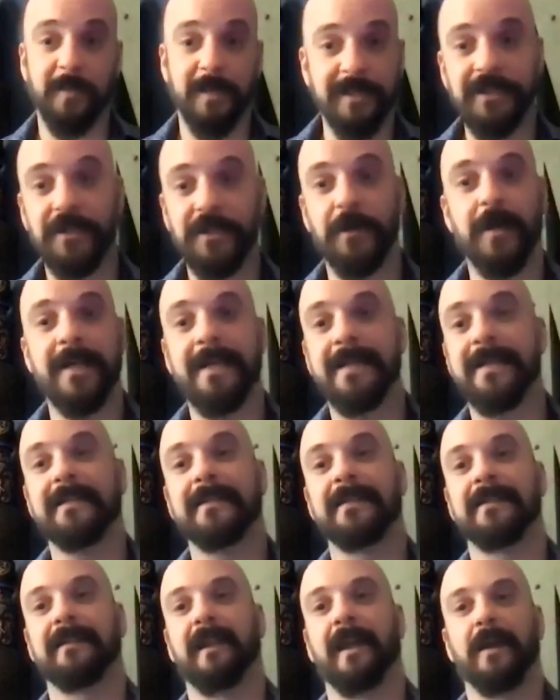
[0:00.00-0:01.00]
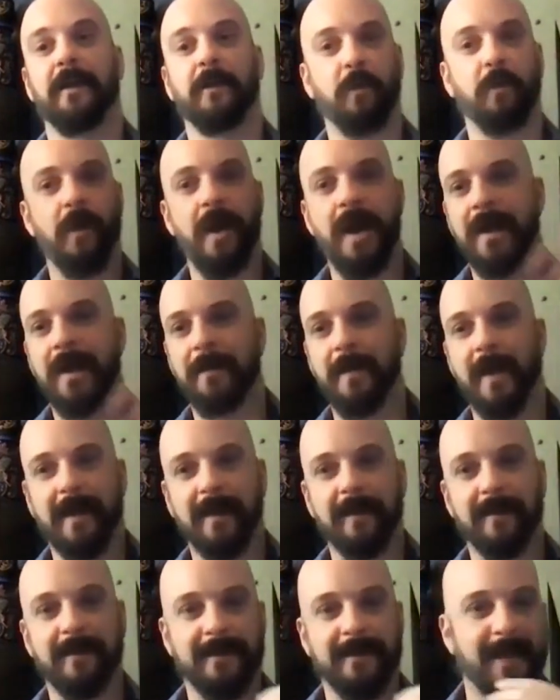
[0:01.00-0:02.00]
Mysteries, like way
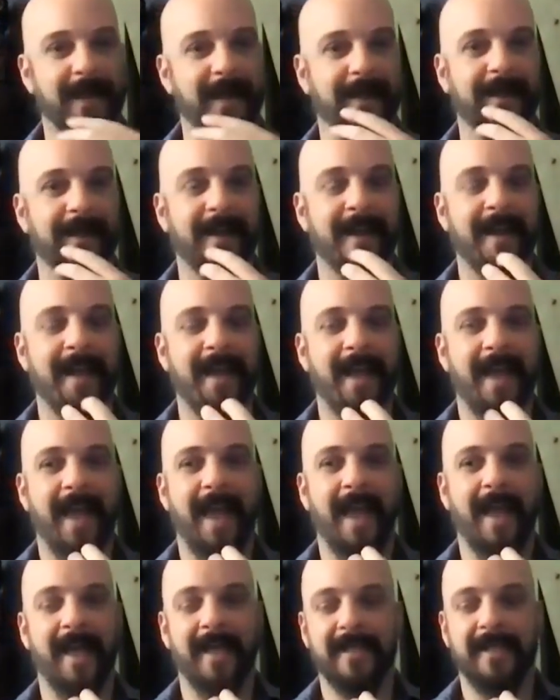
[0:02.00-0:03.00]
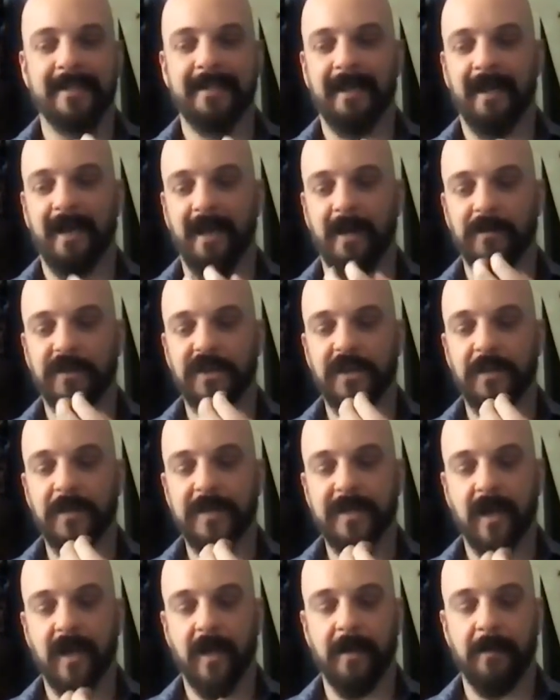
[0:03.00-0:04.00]
back in the day. And she
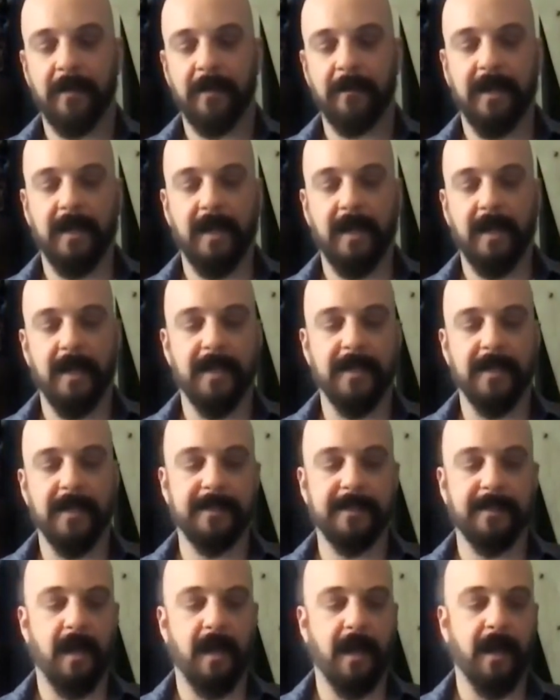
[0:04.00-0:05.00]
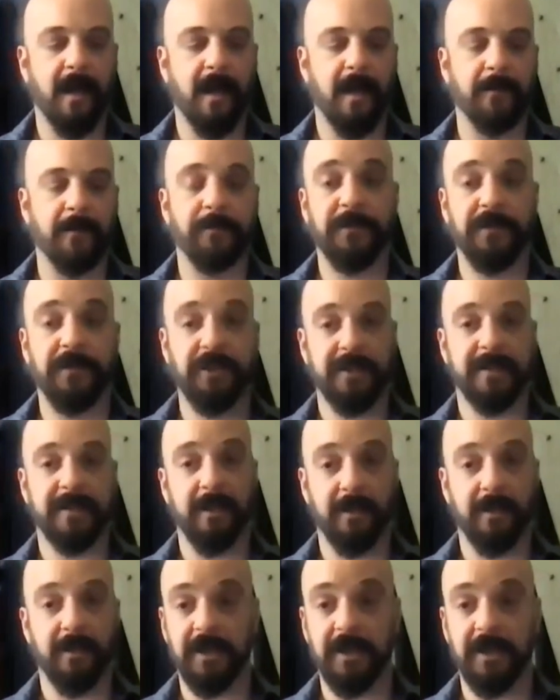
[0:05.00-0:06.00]
was on it because she's
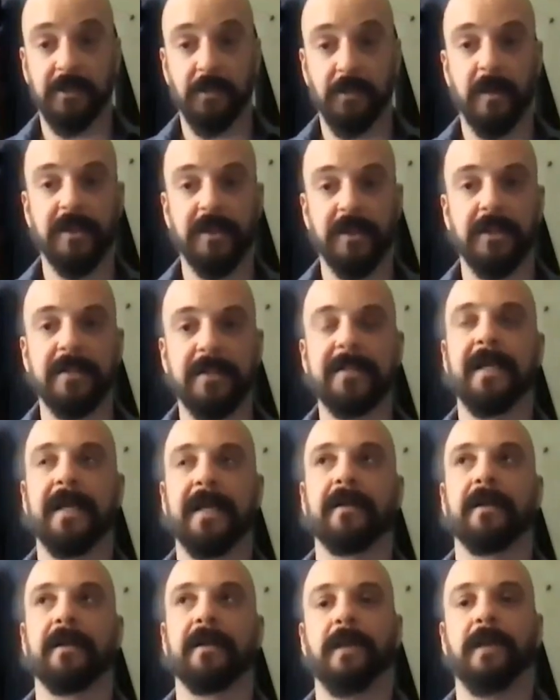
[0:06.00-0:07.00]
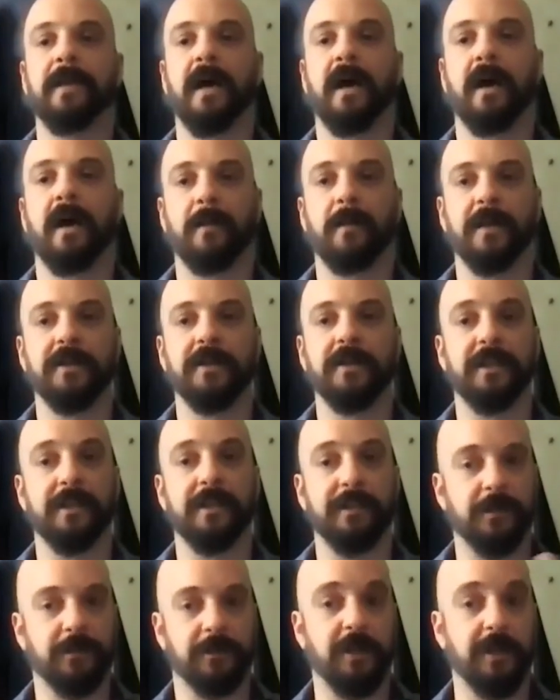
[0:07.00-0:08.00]
a witch in Salem, and
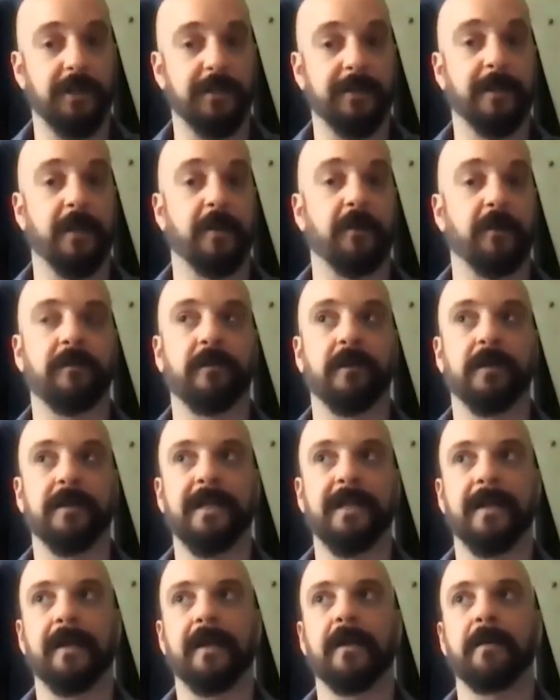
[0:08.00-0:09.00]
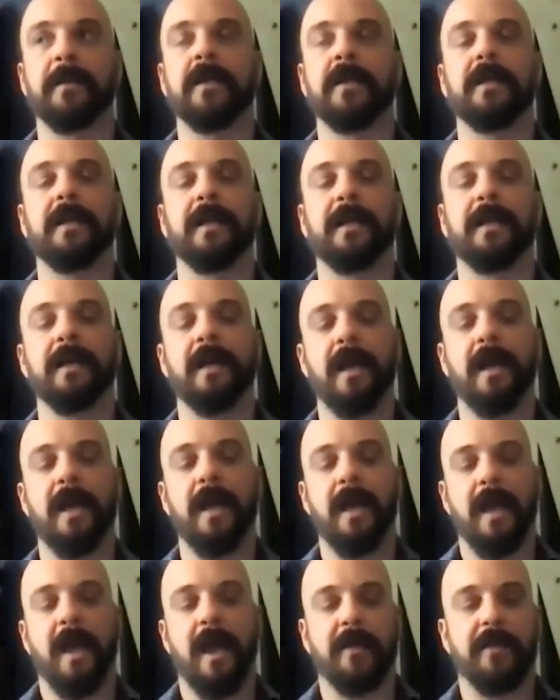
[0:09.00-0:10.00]
she's known for her psychic ability.
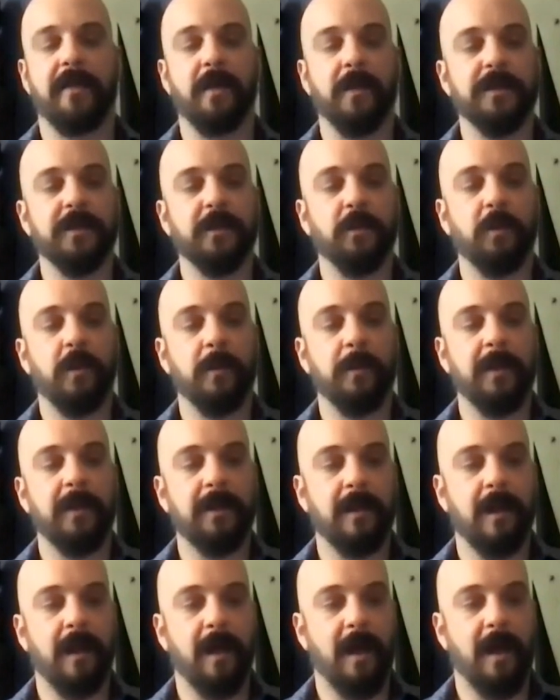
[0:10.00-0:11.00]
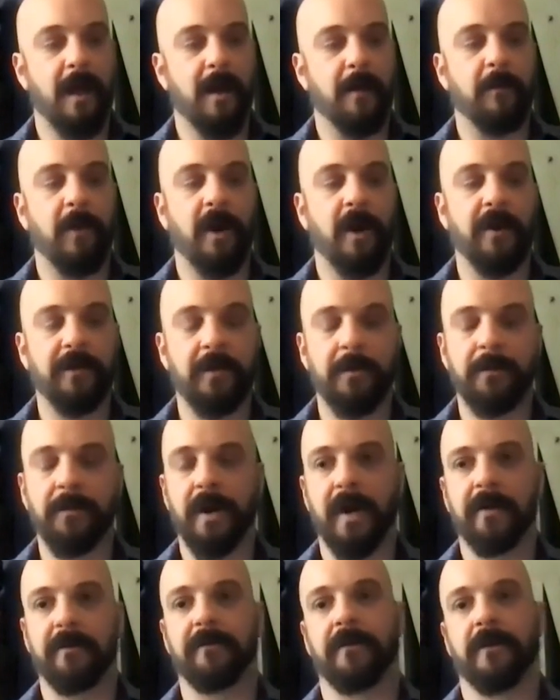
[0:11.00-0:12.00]
And there was a woman, Martha
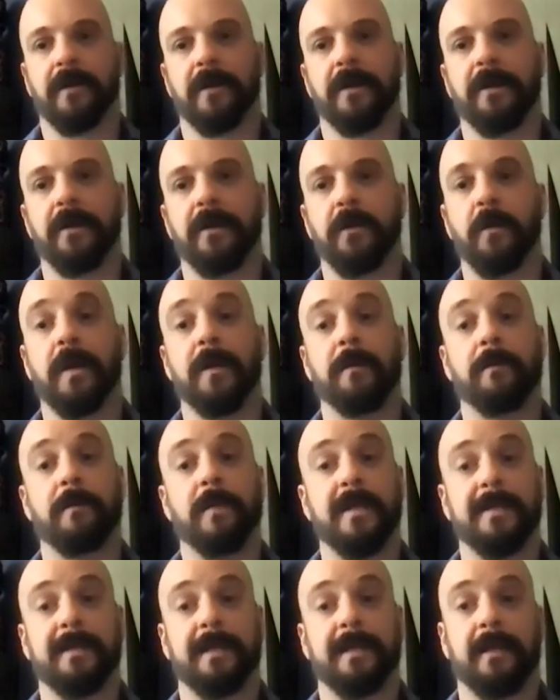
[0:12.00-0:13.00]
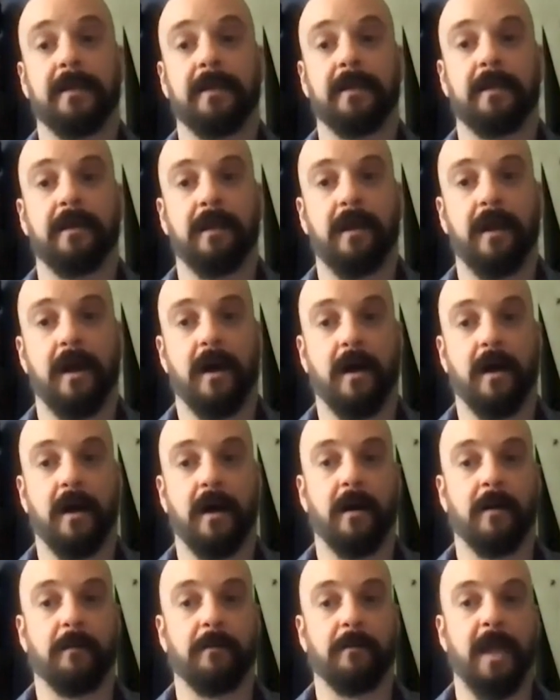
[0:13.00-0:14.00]
Bradford, who went missing.
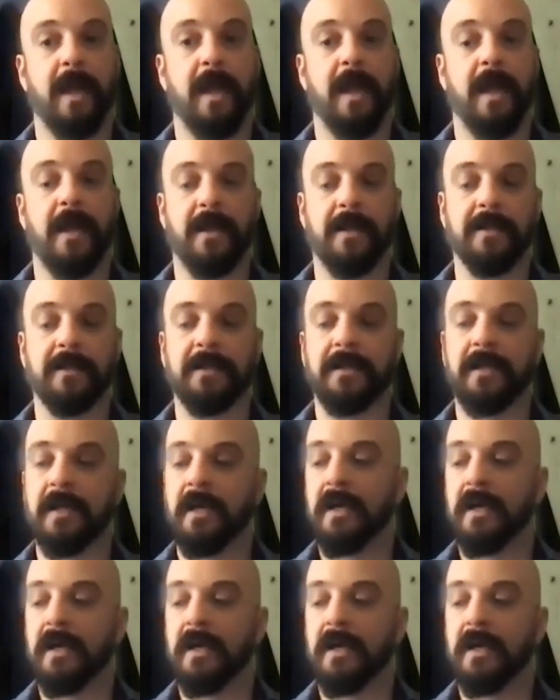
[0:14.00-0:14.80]
And